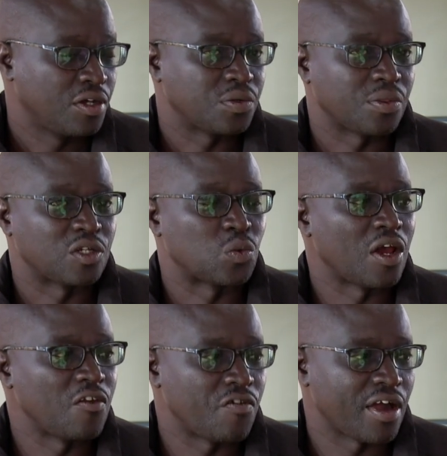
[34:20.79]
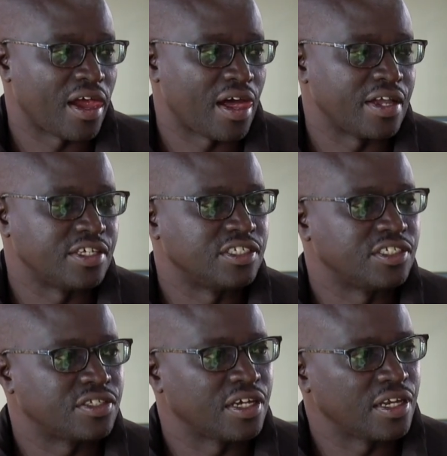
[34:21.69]
so that welfare is
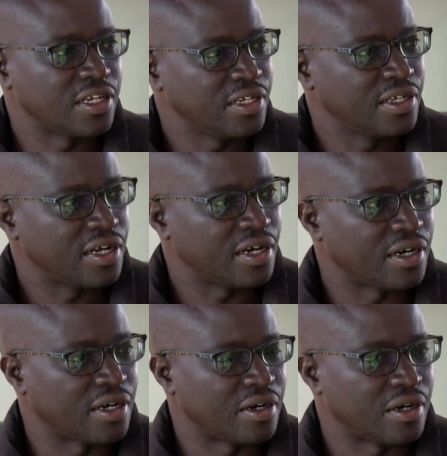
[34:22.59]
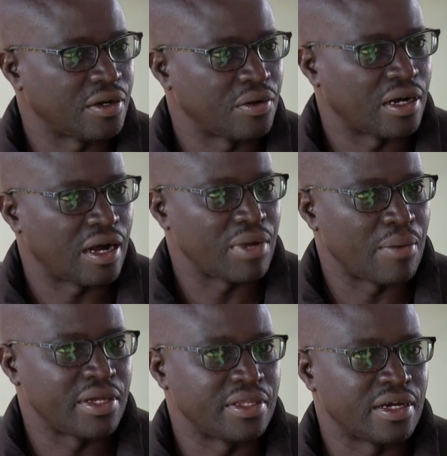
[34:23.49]
instilled
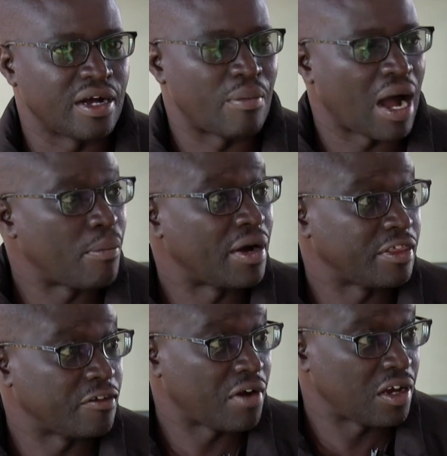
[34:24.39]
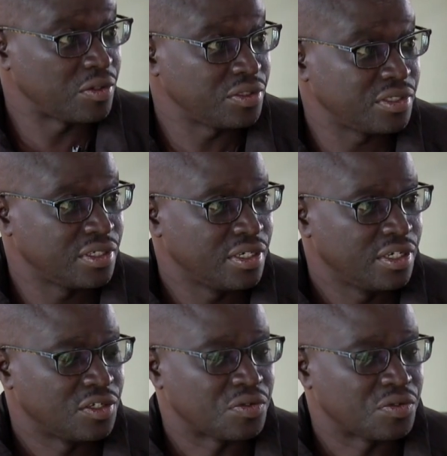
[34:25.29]
among their values, mm-hmm.